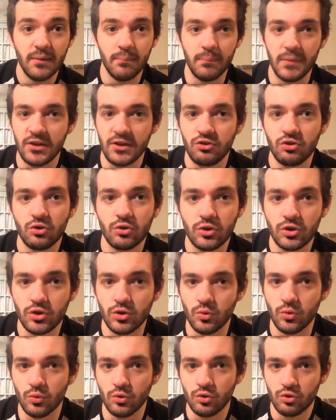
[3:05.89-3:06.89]
Make sure
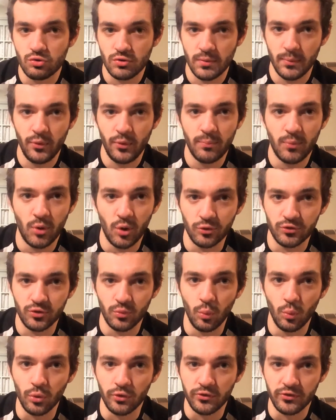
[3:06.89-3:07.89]
you dribble the ball
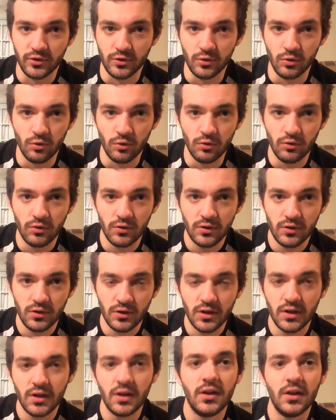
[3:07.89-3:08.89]
towards the goal
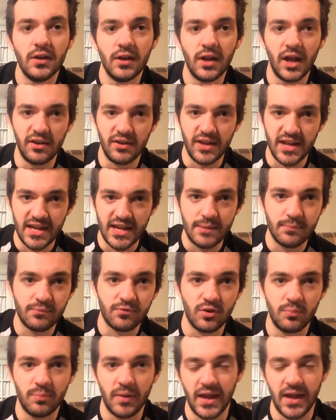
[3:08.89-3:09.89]
and aim
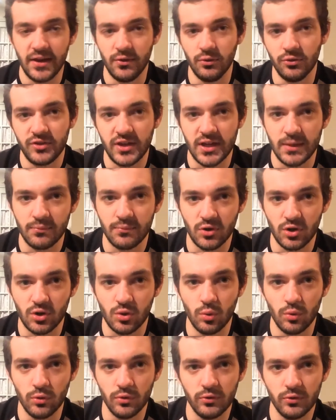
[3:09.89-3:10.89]
for the panels, aim for the
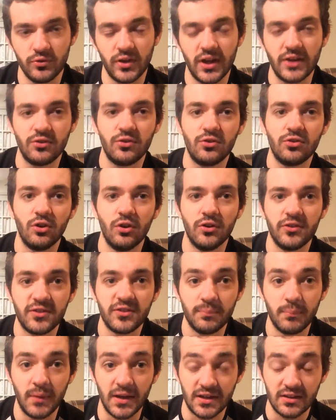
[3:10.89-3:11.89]
corners. As you saw in
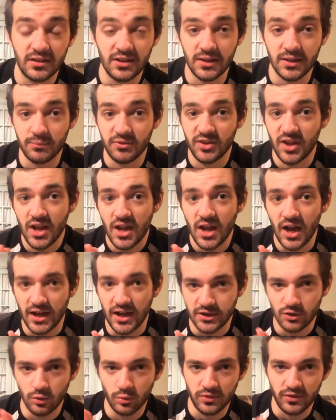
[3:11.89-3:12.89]
some of my clips,
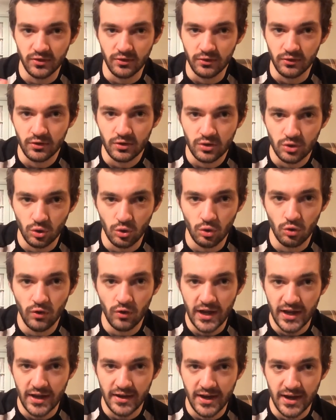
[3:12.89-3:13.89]
I go at the goal
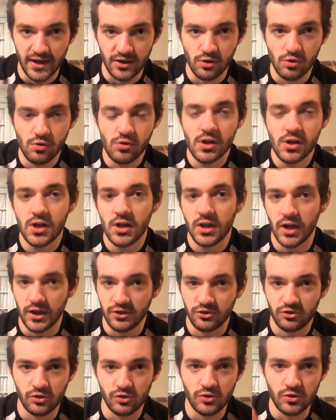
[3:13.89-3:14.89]
at an angle.
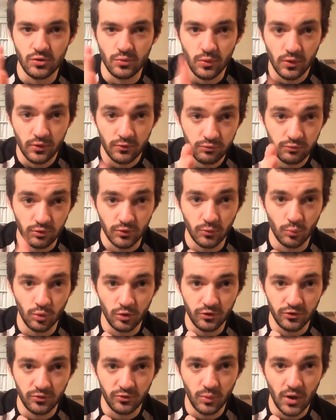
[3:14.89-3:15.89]
I show you
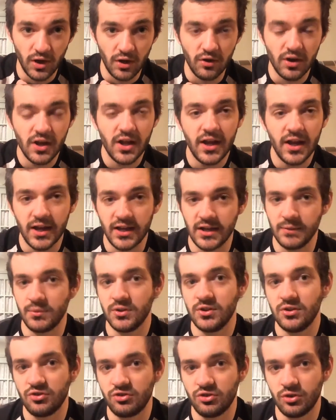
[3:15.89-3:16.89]
frontwards as well, and I'm
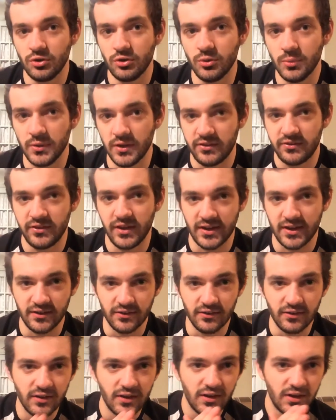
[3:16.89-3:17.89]
going to show you in a
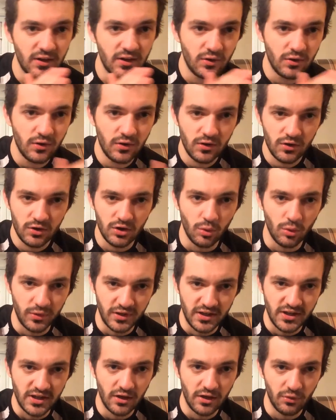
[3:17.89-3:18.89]
second
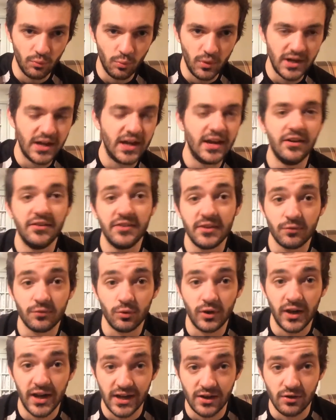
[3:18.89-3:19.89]
going the other way at a
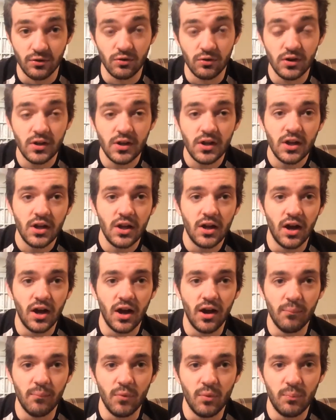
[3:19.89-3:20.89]
different angle.
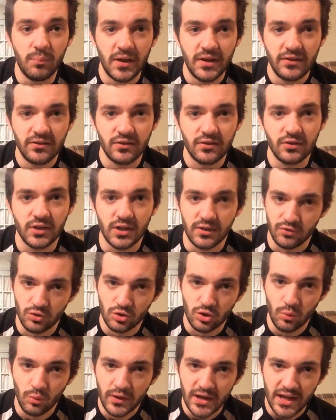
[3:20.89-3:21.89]
But basically, if you're
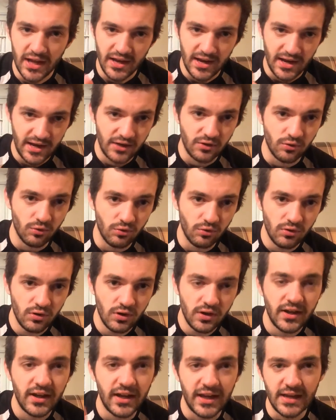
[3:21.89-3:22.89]
going at an angle,
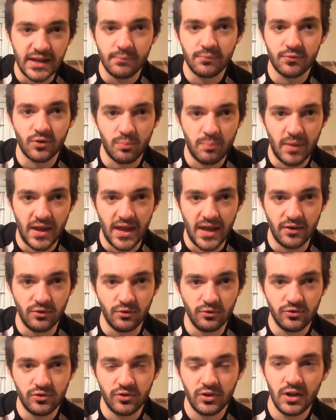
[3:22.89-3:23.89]
aim for the
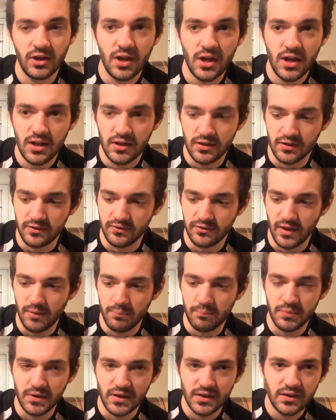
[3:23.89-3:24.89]
panels. It's
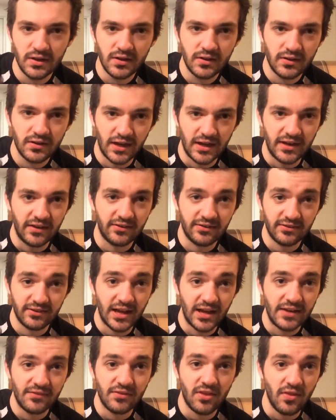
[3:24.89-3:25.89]
that big kind of
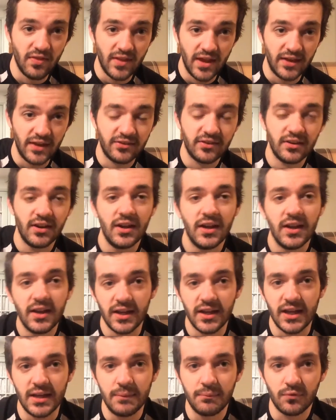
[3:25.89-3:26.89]
side of the net.
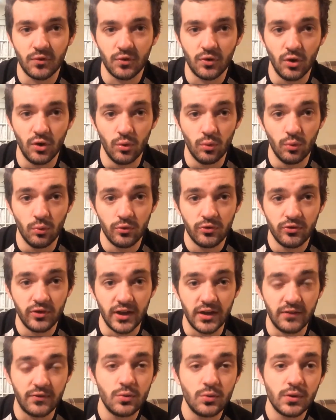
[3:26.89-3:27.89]
Aim for those,
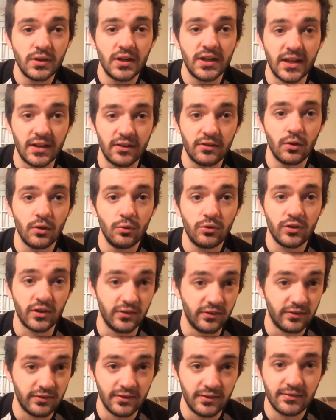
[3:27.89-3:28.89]
and if you can hit those
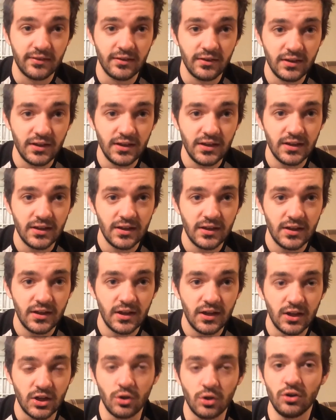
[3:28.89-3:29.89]
consistently,
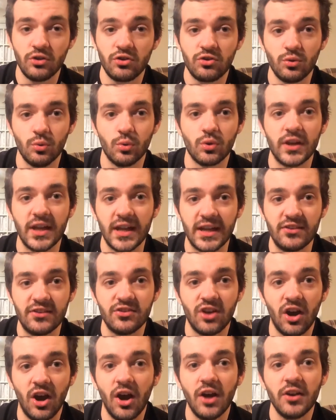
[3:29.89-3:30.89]
you're going to score a
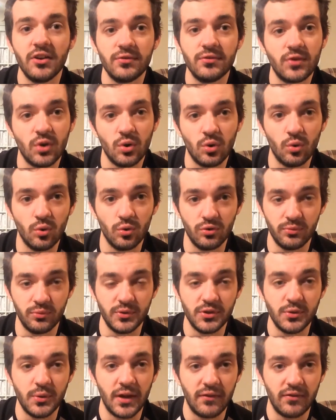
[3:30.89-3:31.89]
ton of goals
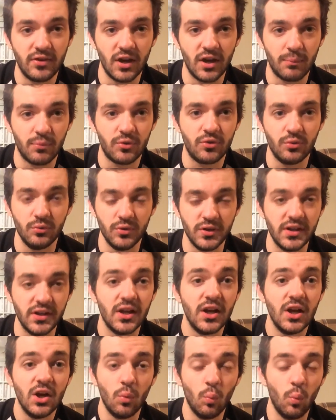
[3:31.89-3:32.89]
when you have the opportunity
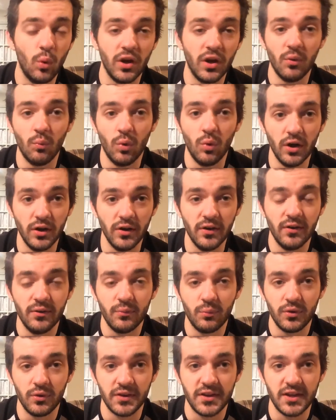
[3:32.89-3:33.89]
one-on-one
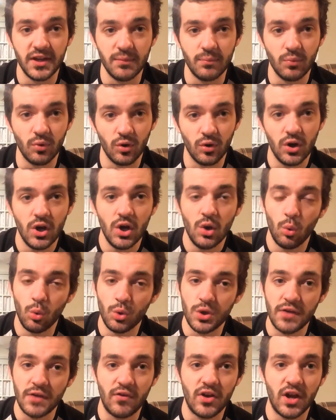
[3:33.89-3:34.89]
with a keeper, or
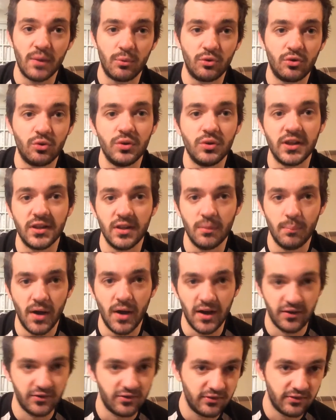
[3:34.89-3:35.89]
you have an opportunity in the
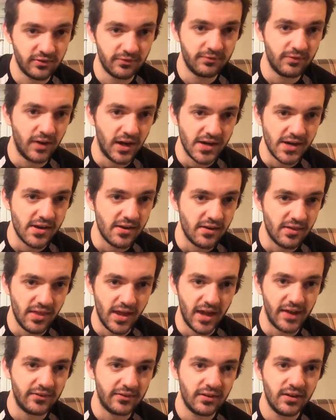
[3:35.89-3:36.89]
box to find
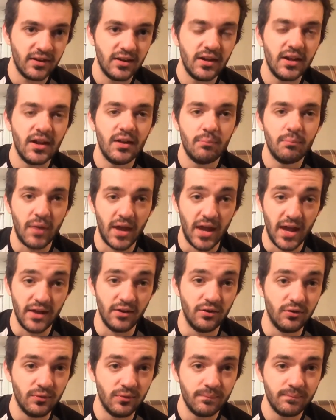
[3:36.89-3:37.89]
that
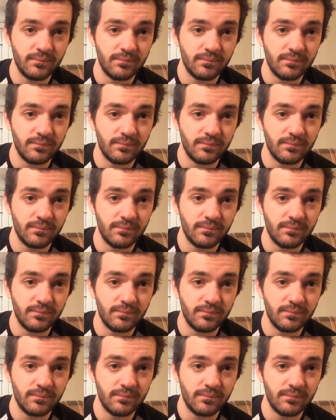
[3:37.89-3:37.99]
panel.